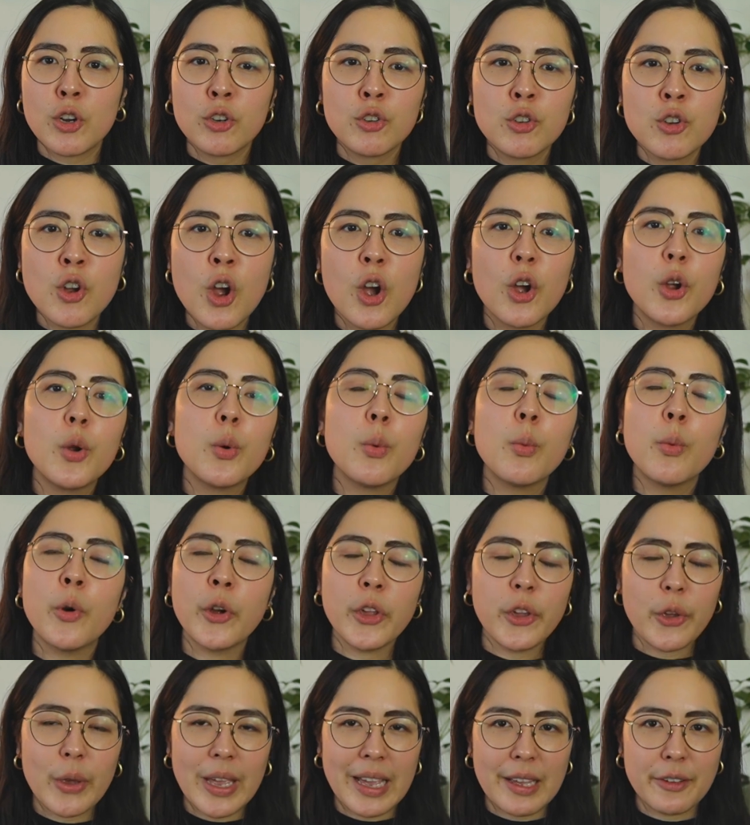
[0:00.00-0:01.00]
know
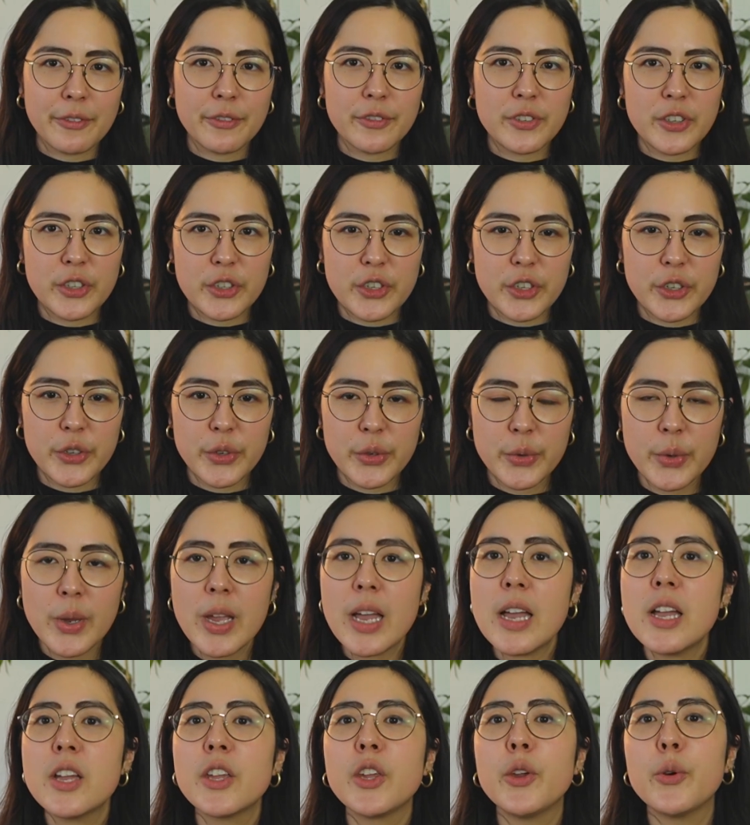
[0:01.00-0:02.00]
what you have to do.
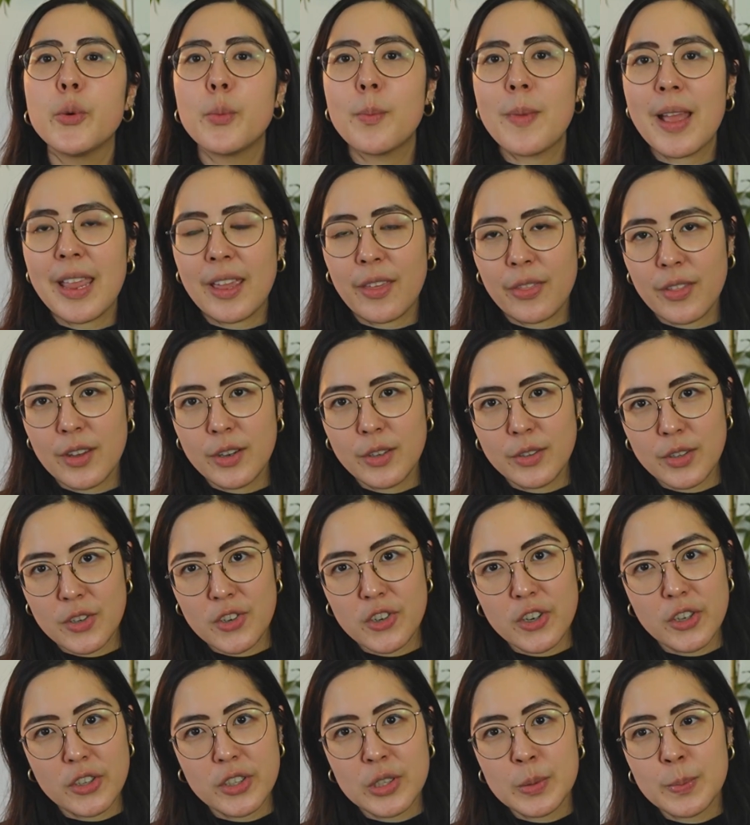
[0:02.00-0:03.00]
You'll make those
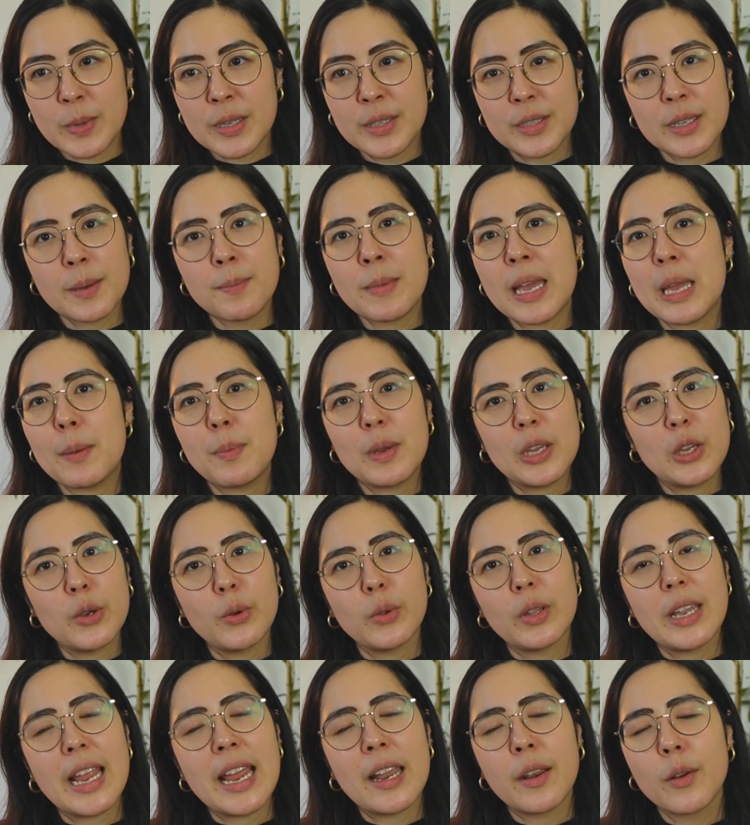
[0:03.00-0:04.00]
adjustments and maybe
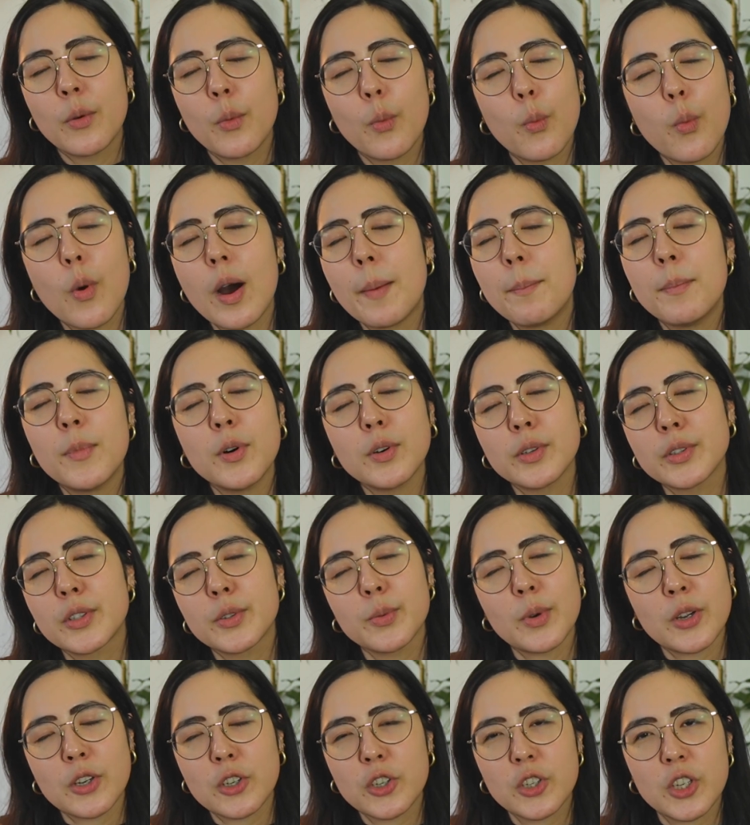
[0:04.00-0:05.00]
you'll knit one more
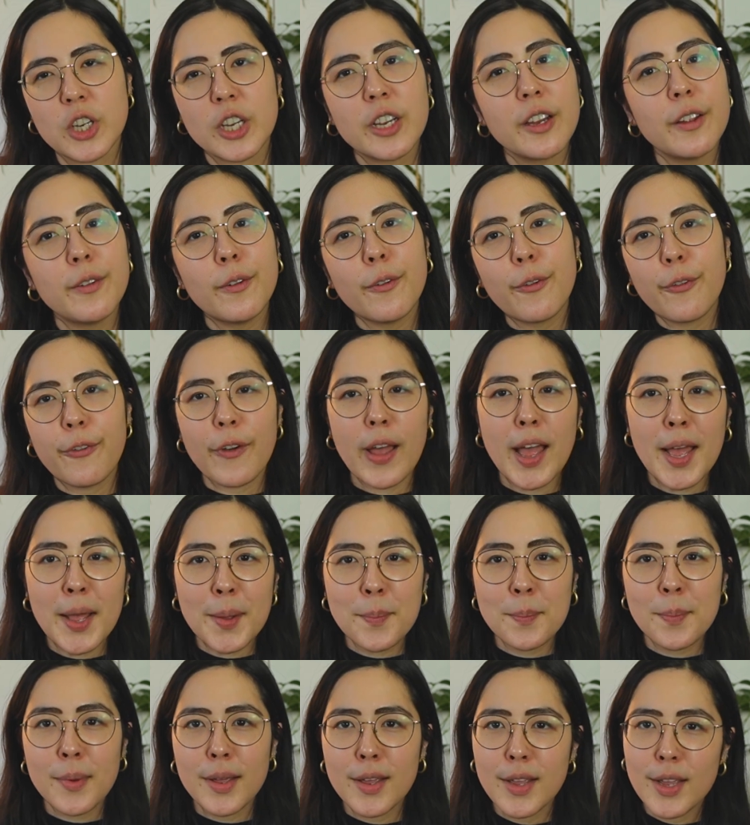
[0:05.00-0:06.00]
swatch to
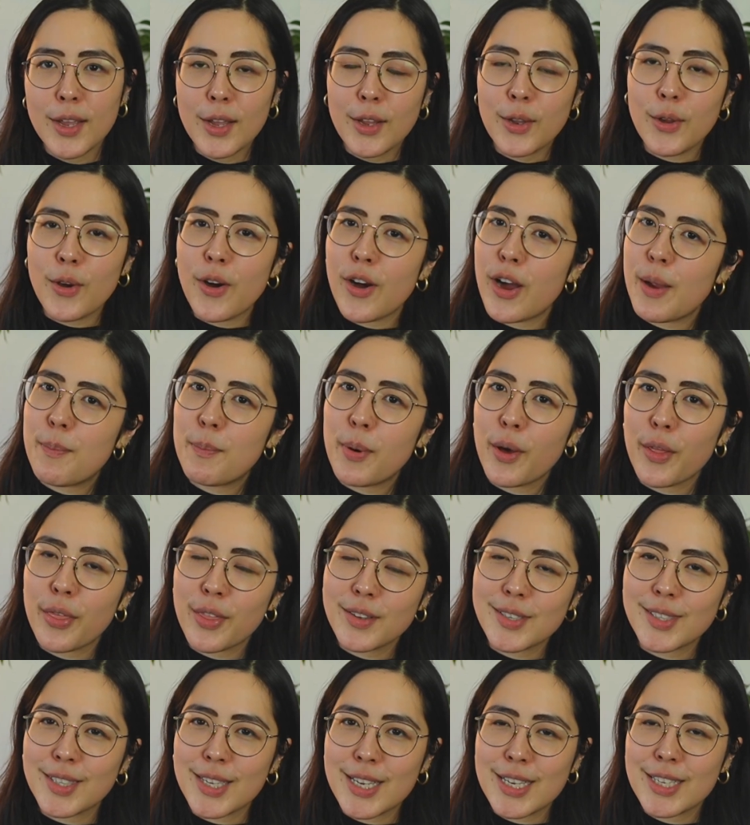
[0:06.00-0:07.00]
confirm your
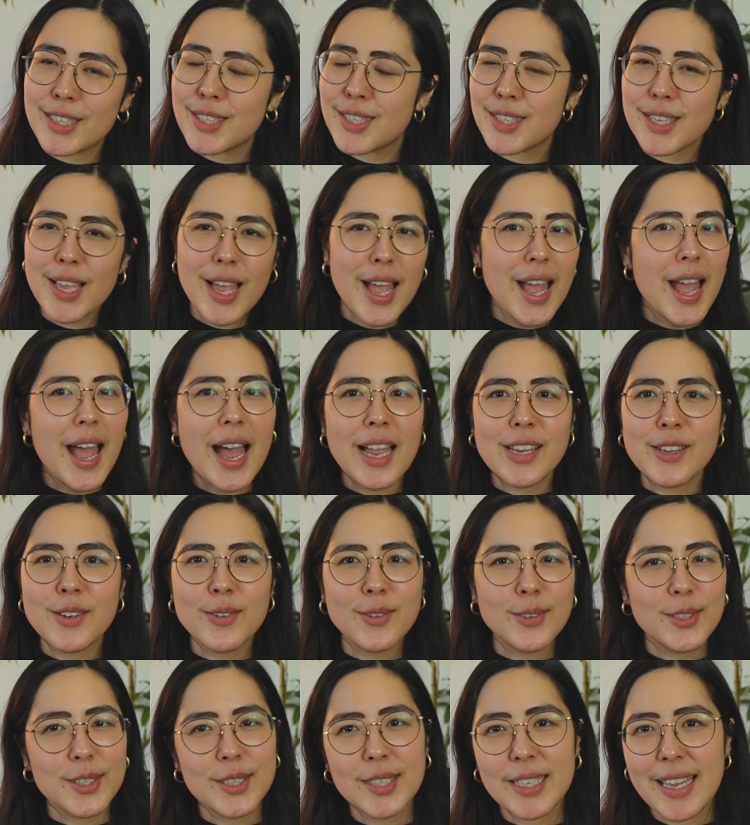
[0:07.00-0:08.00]
hypothesis and
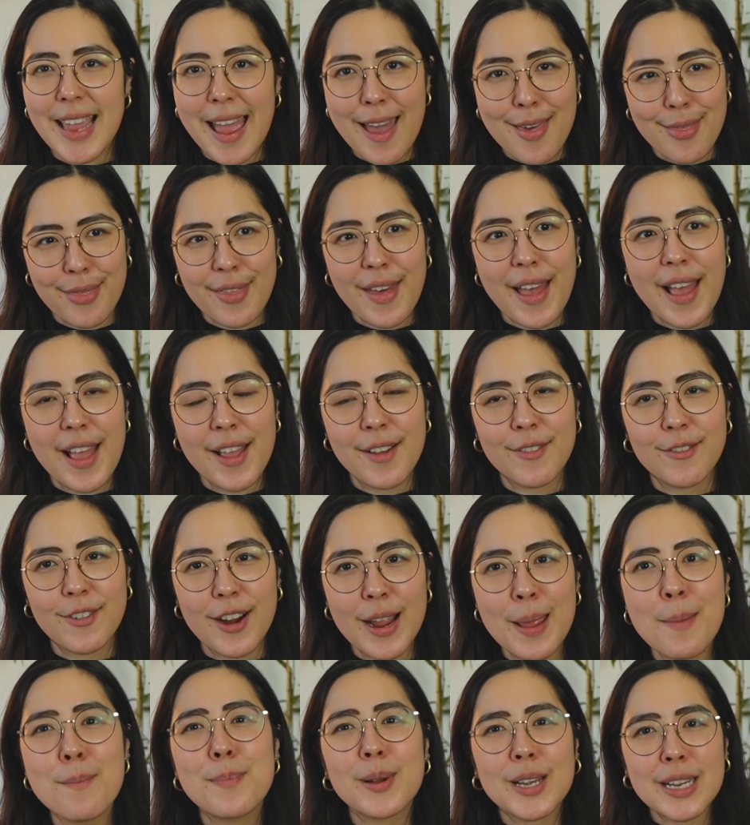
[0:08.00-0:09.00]
you'll just get there,
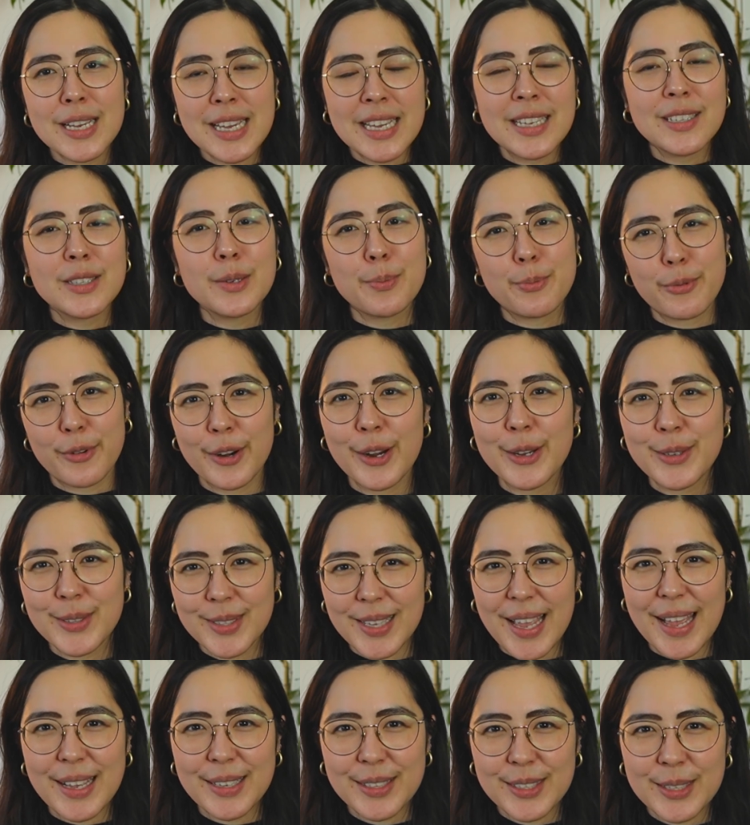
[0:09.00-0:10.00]
right? But it is a
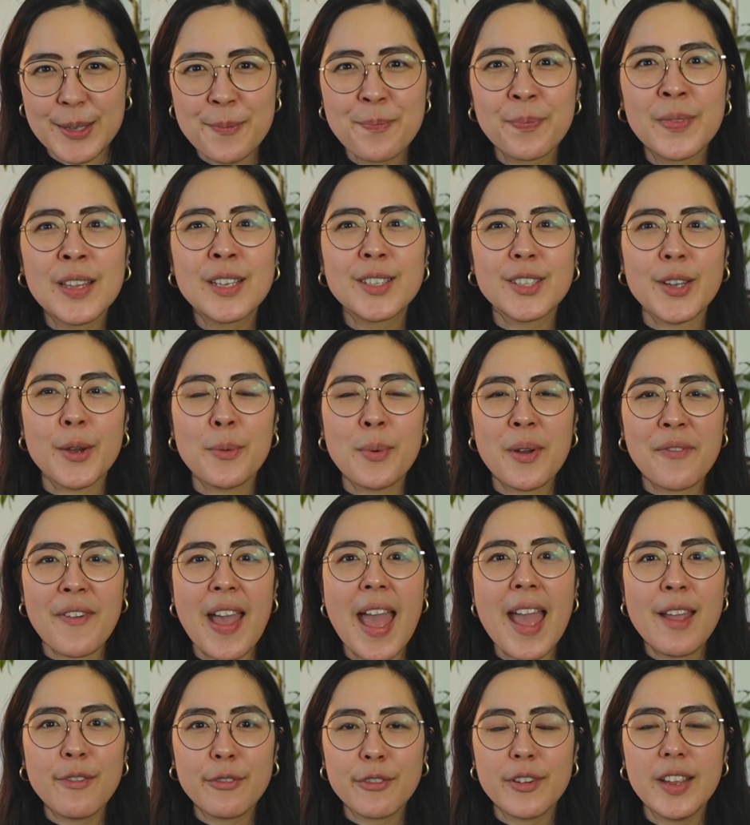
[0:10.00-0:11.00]
process. So with
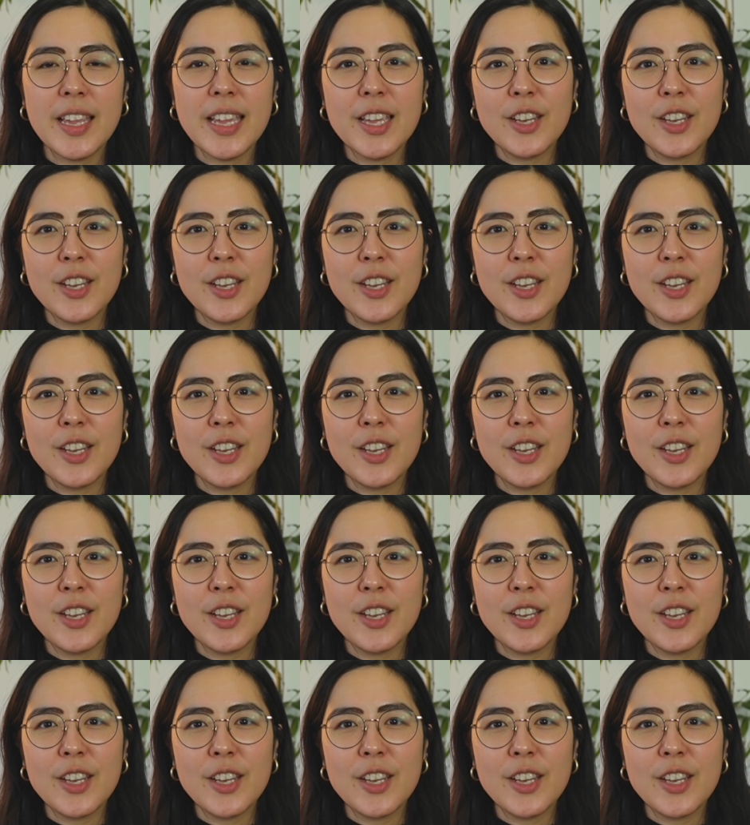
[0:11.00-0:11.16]
every